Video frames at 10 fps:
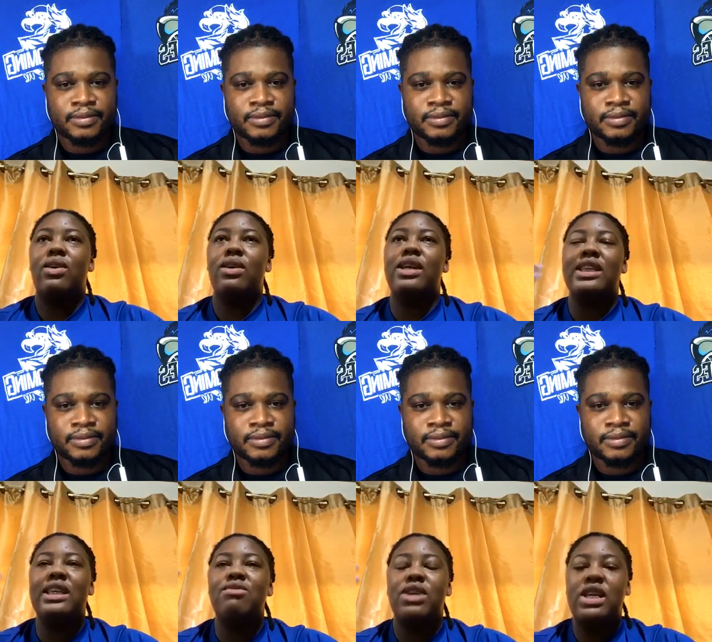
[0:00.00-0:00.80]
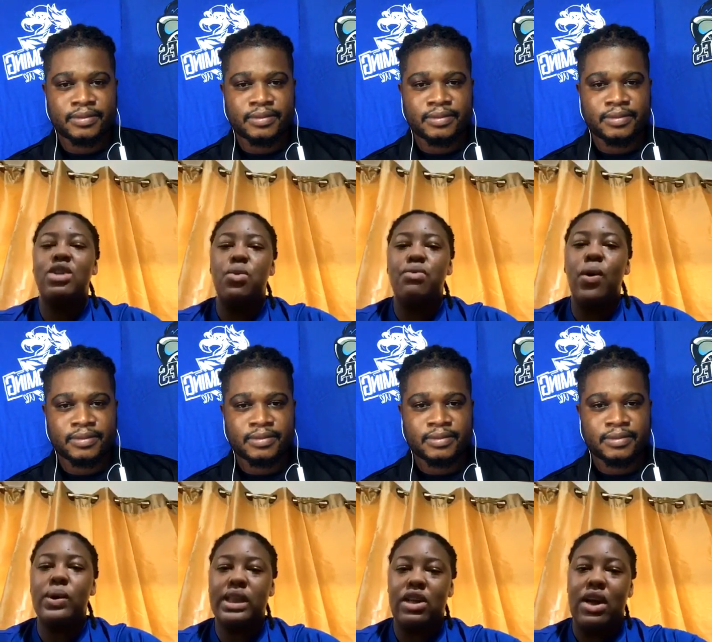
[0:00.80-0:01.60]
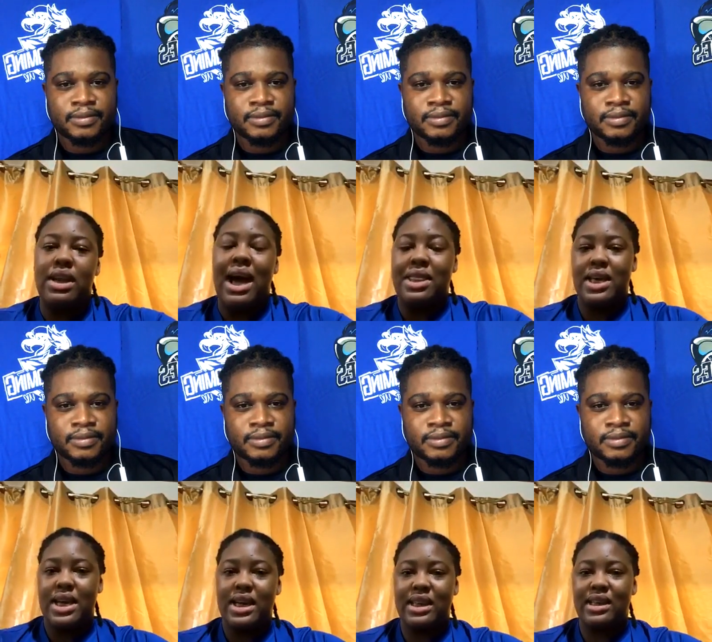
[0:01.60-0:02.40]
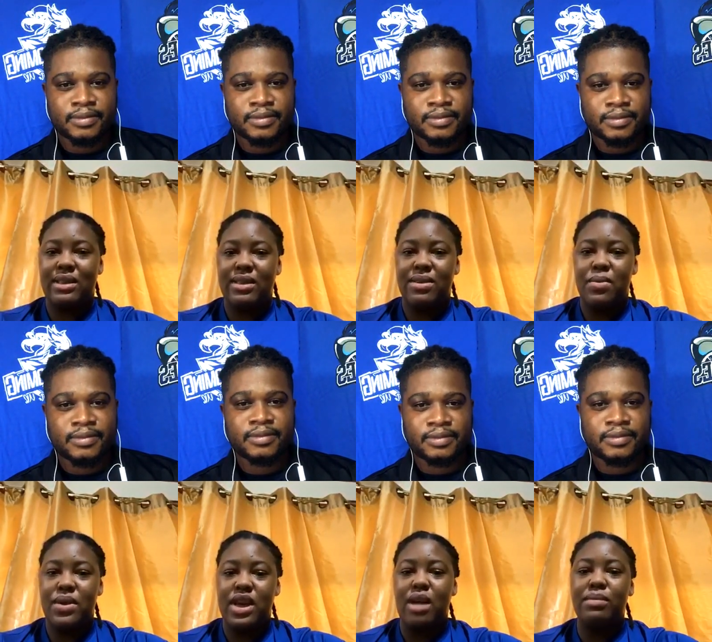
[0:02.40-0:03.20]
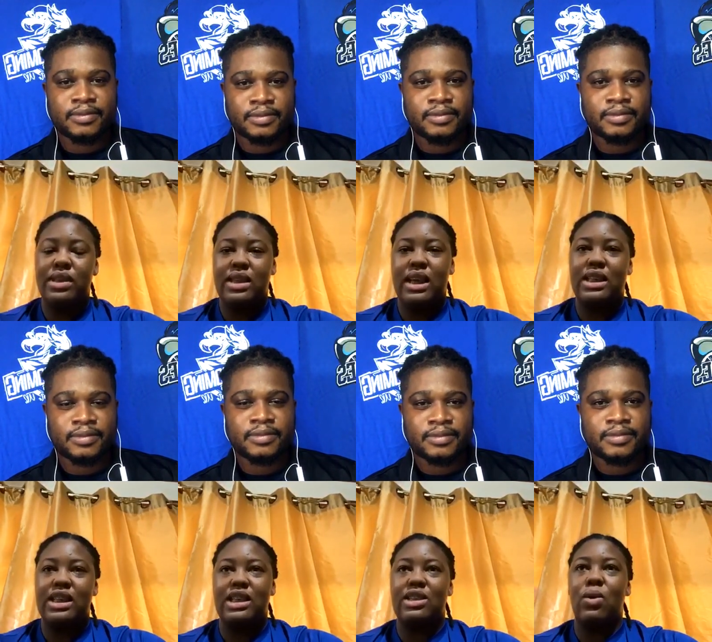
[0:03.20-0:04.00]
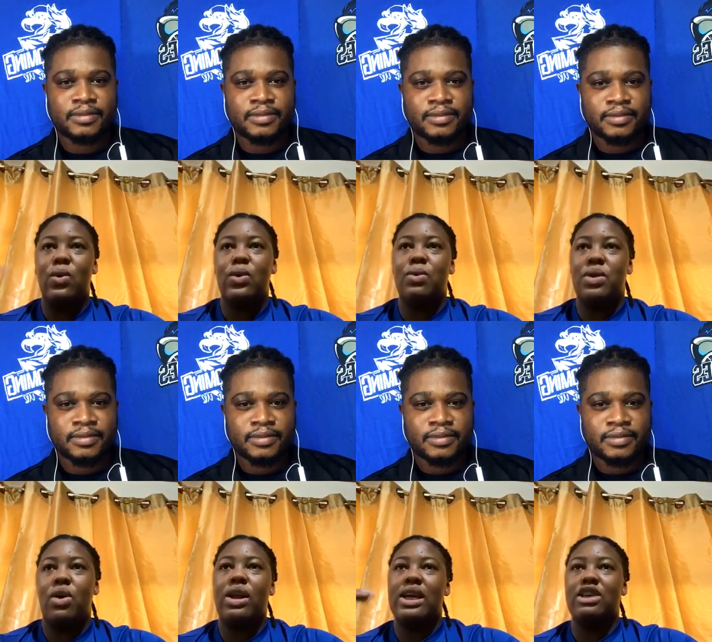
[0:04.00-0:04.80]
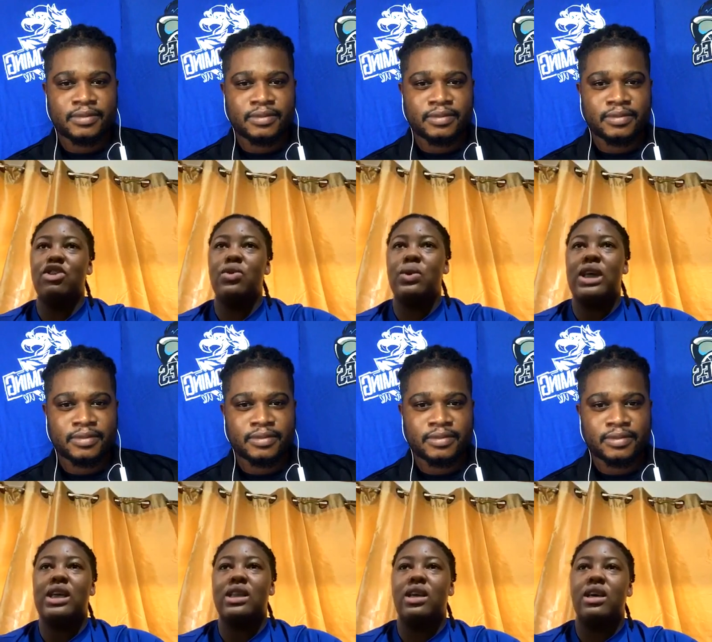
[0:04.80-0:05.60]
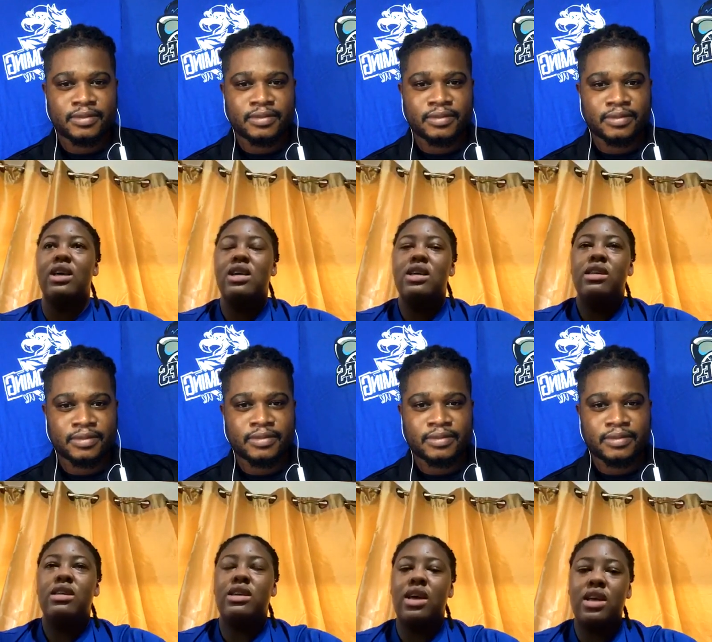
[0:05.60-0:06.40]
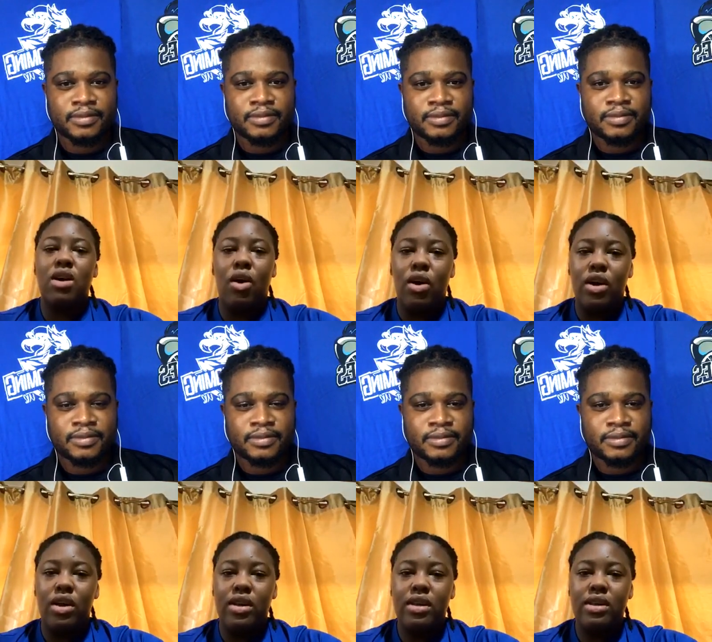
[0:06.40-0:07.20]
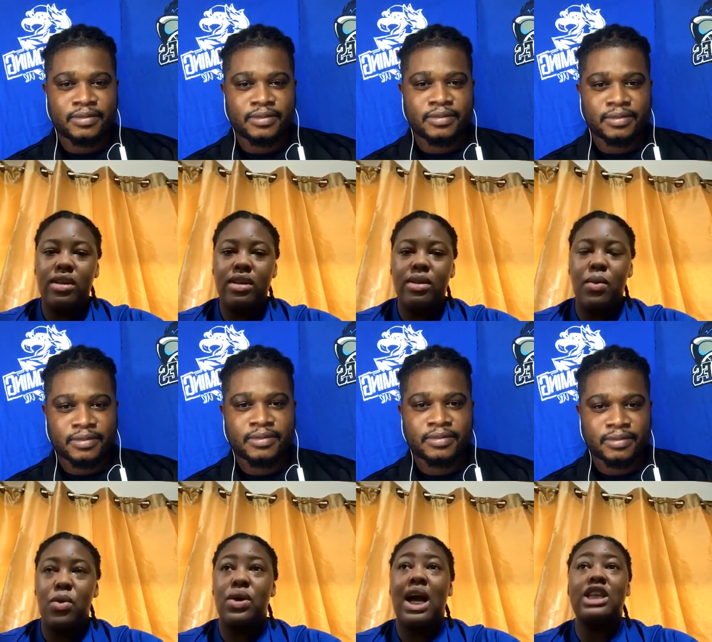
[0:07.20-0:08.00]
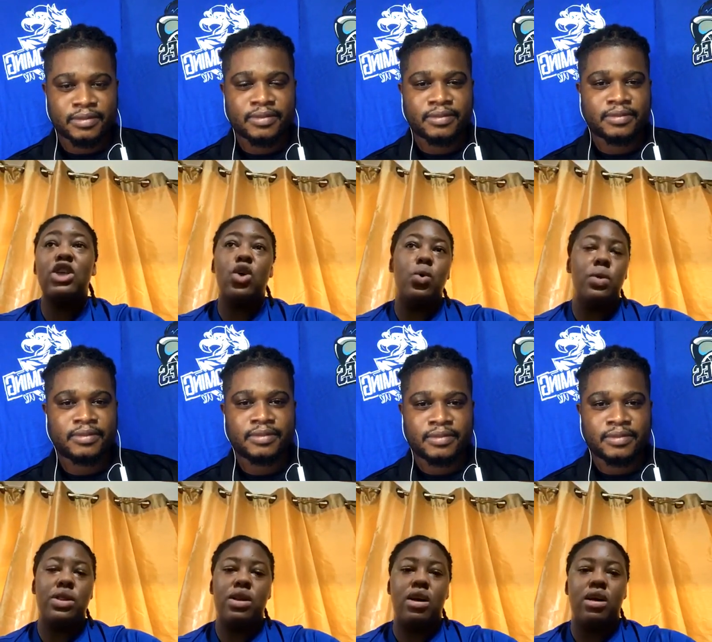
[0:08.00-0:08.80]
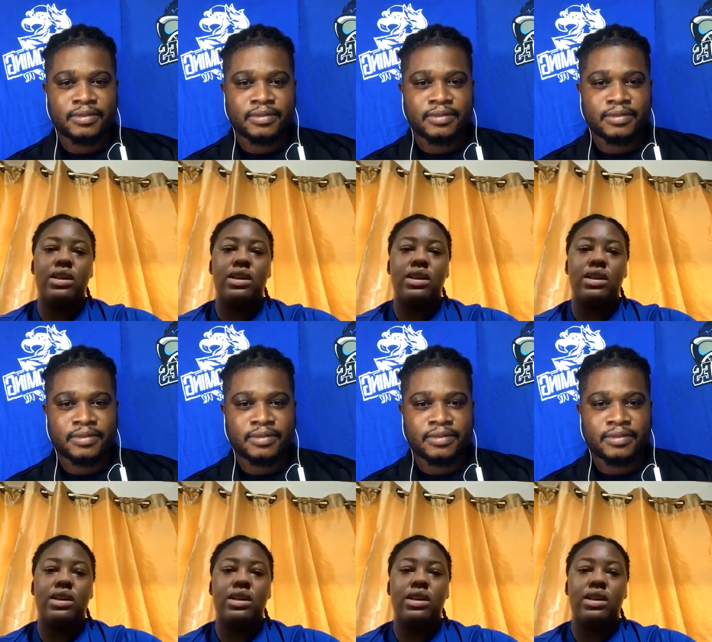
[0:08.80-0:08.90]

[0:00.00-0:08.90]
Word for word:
Speaker 1: It doesn't really do focusing on athletics when it comes mm. to like, this whole, but all they introduce like the study hall where you can actually go with your